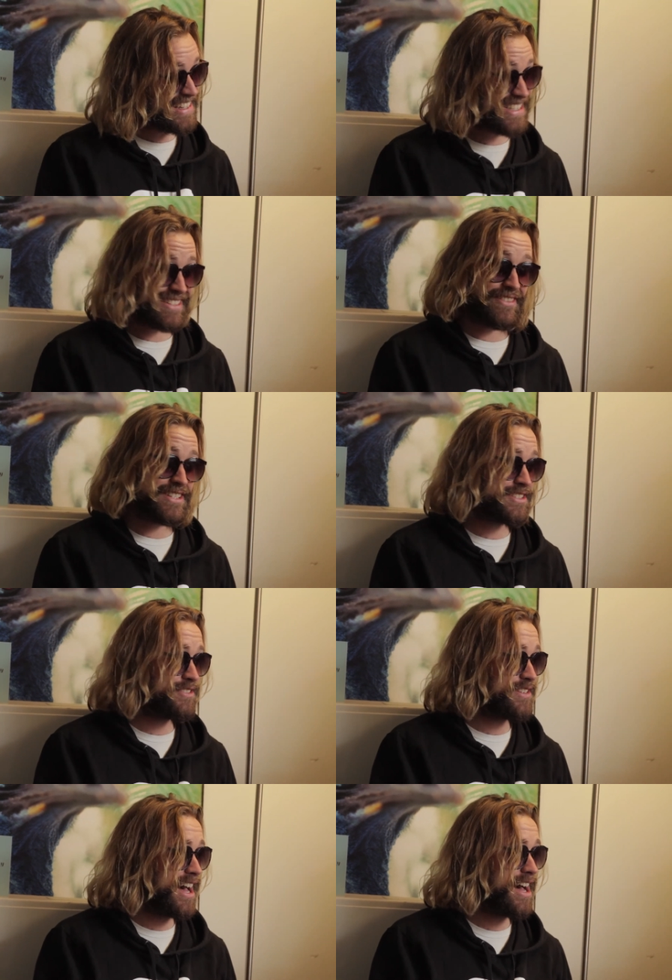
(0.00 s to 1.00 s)
we we
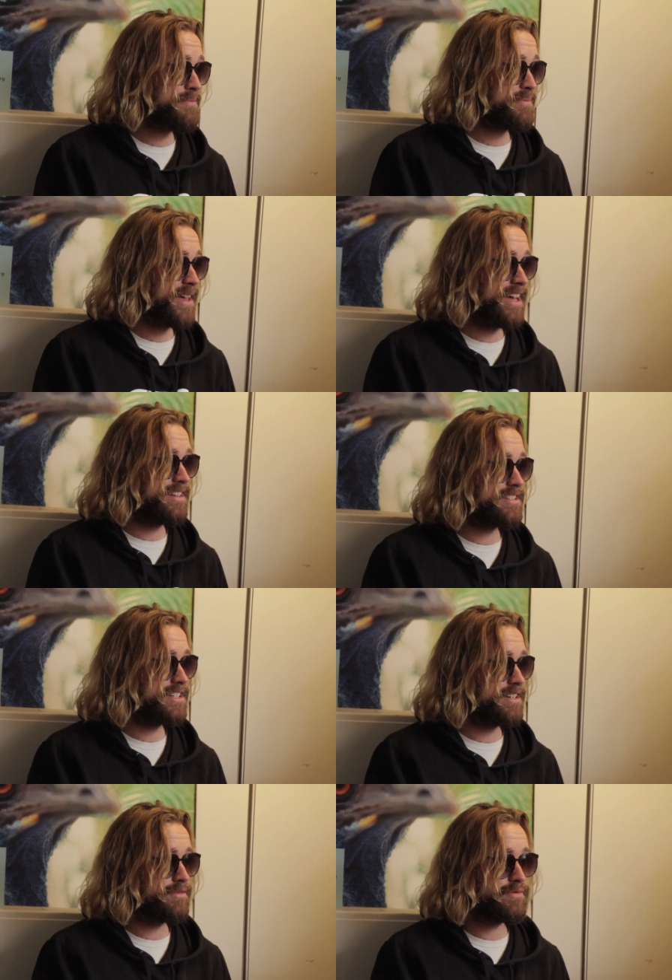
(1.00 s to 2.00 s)
stood up and
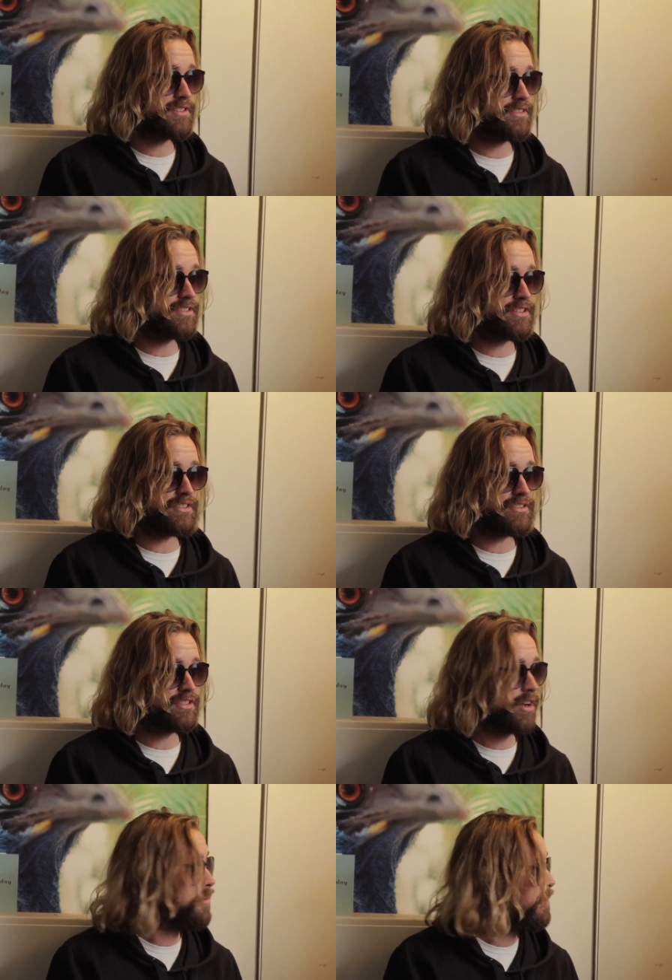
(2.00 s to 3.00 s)
mm. she was just
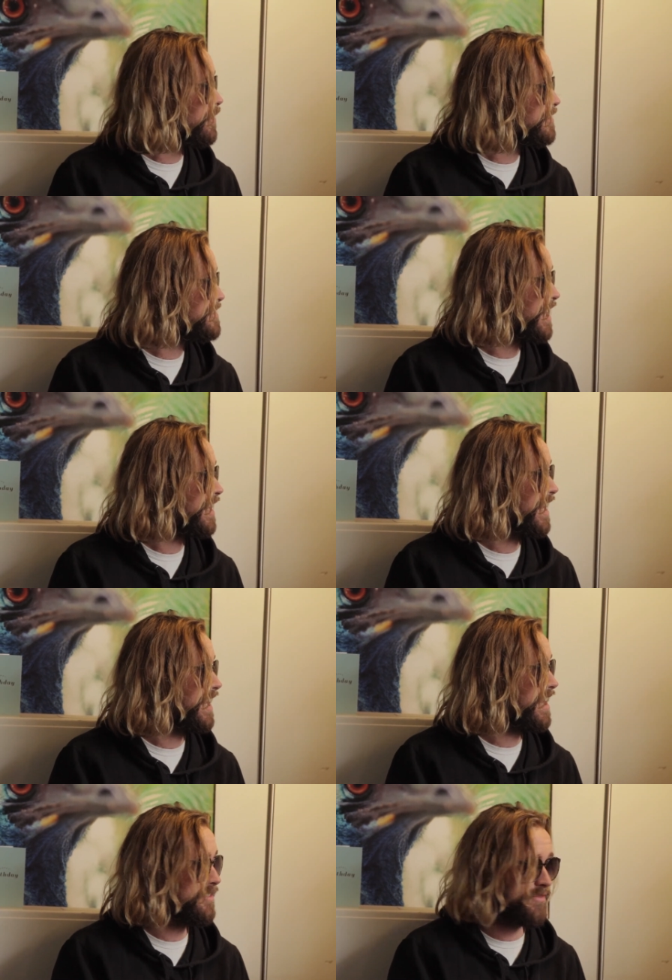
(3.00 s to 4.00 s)
so
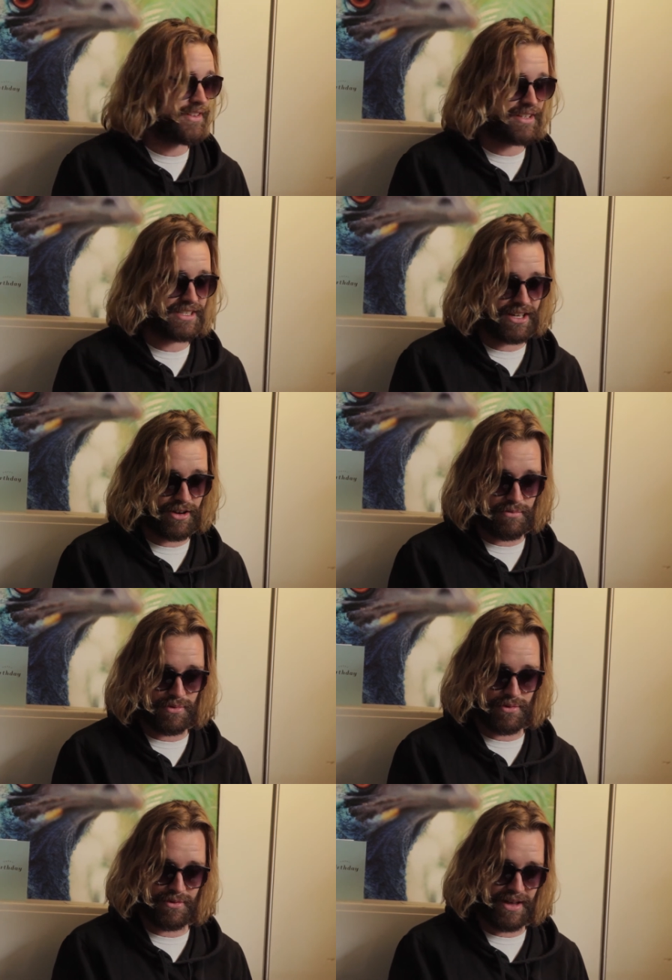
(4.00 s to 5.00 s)
apologetic and feeling
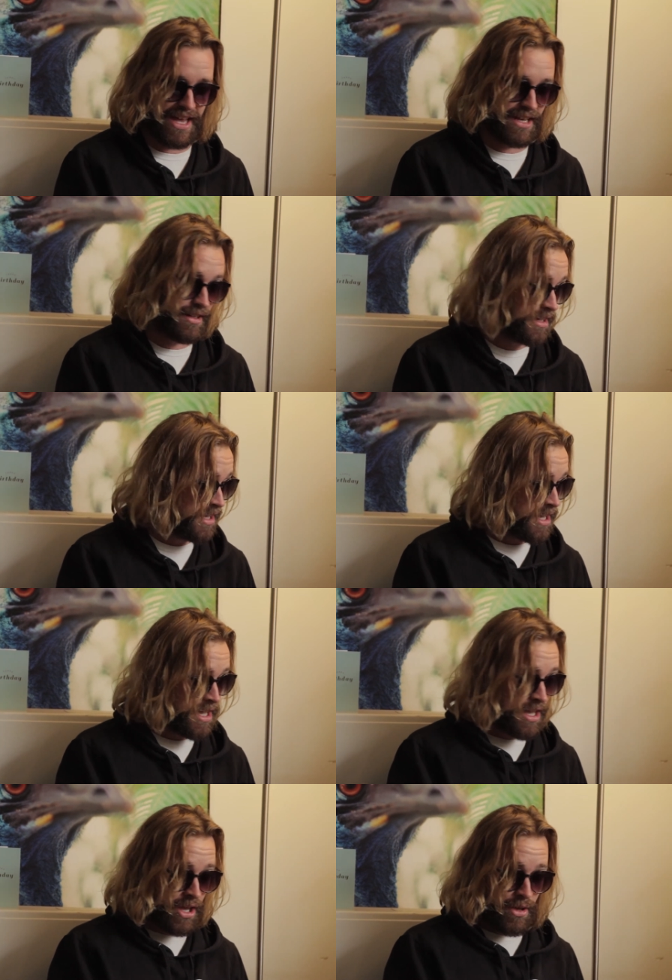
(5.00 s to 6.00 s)
terrible and
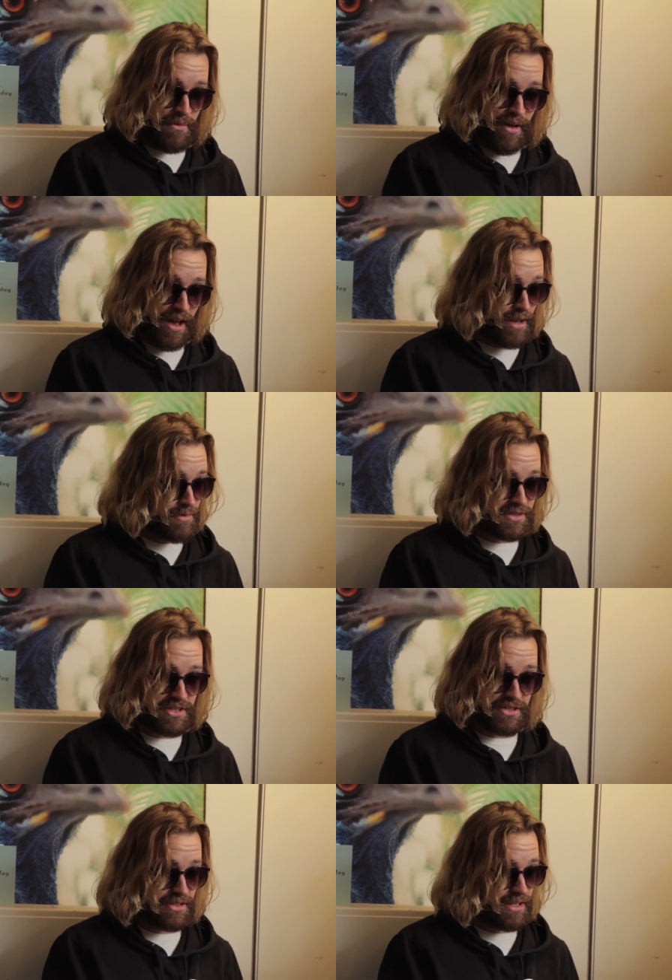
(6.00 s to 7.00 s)
it was
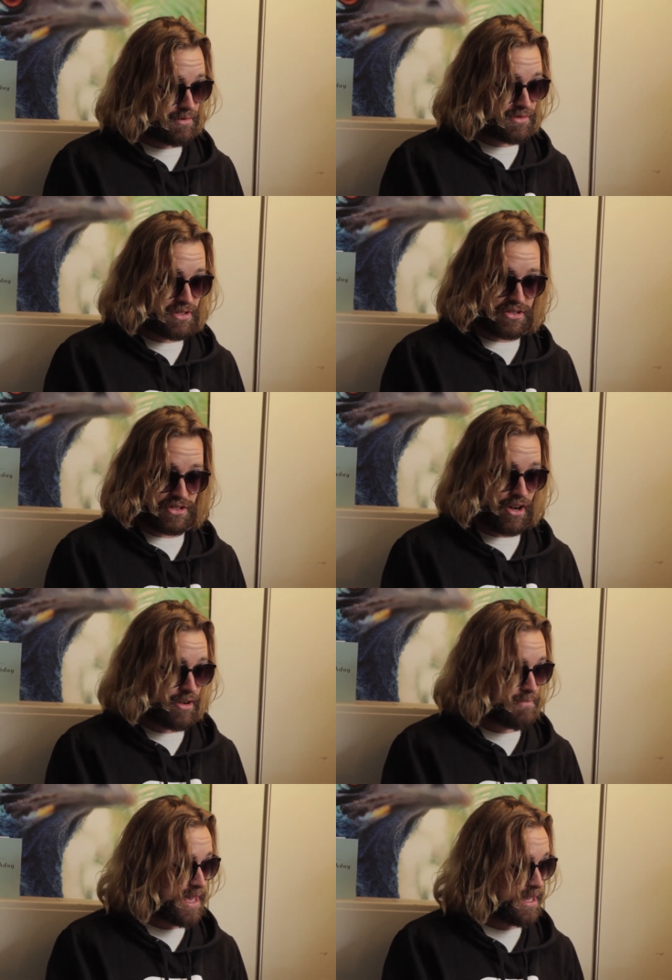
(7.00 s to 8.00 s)
just it was just
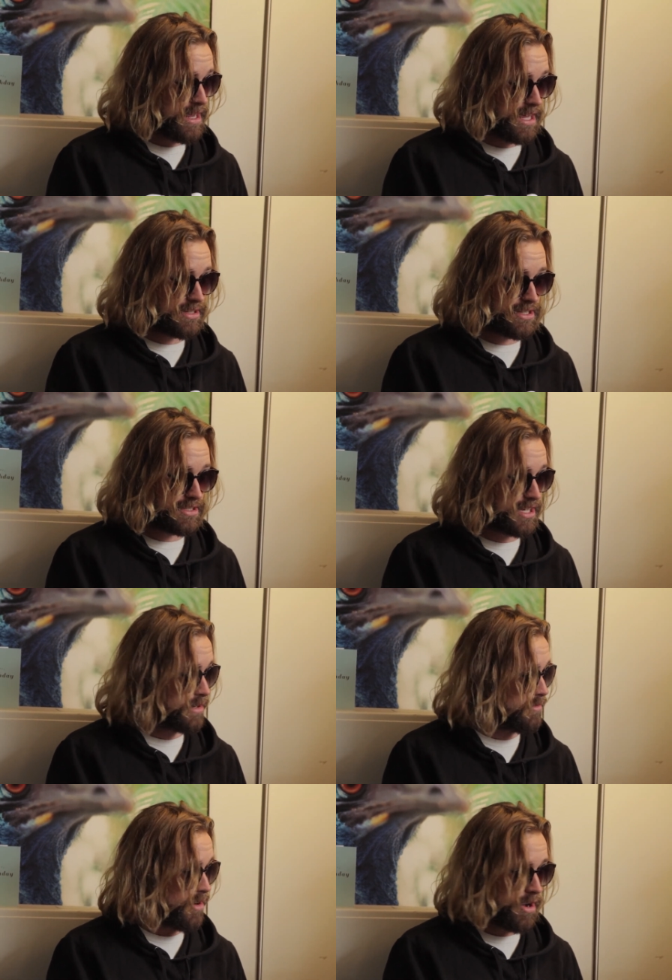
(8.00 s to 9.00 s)
shock, man. And she's
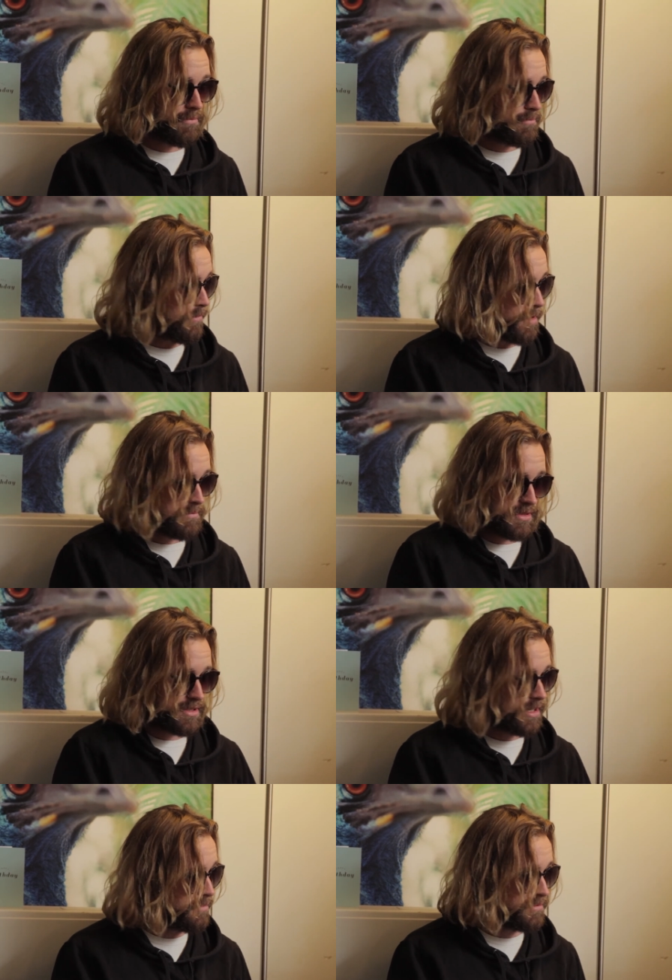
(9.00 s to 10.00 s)
like, "Well, I'm I'm
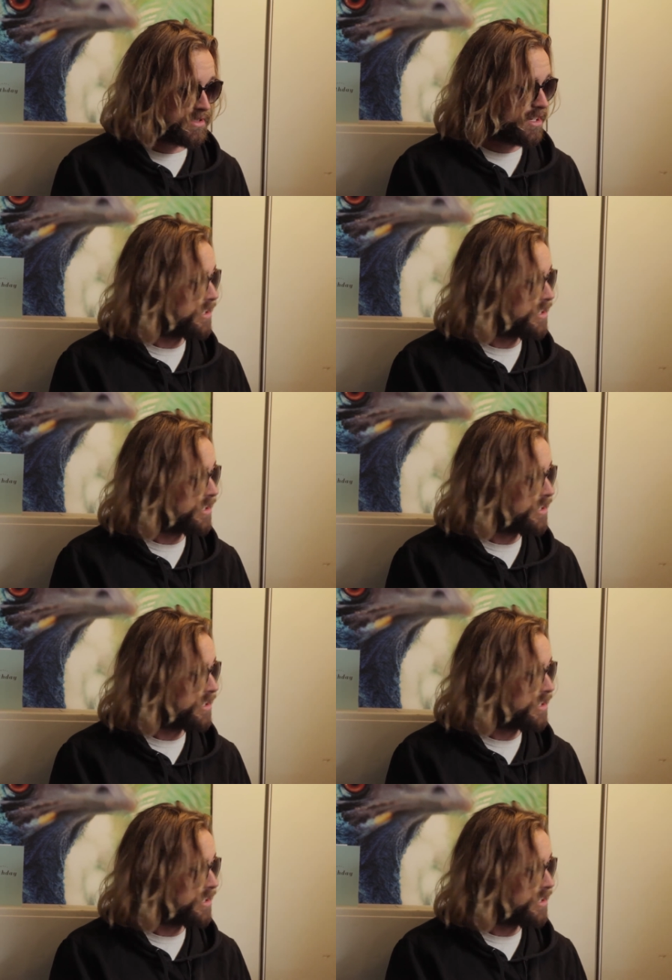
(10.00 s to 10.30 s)
just I'm just